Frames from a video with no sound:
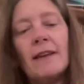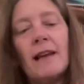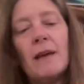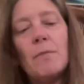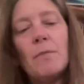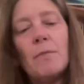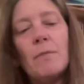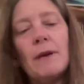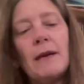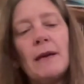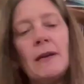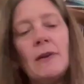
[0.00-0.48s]
Let
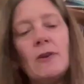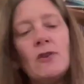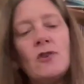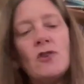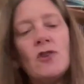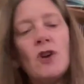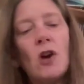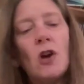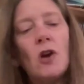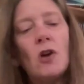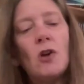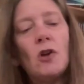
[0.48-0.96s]
me
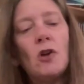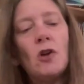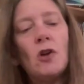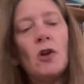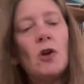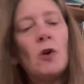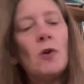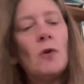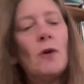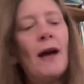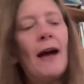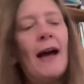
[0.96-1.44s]
show
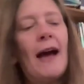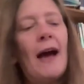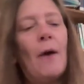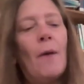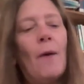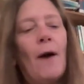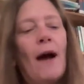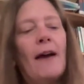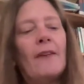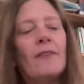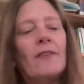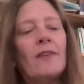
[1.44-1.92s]
you
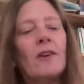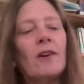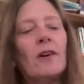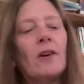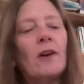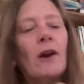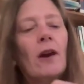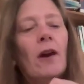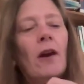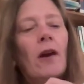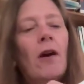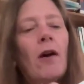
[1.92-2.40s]
our at a
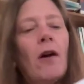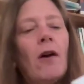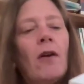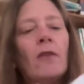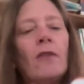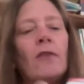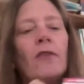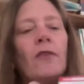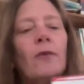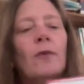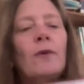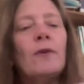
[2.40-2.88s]
glance.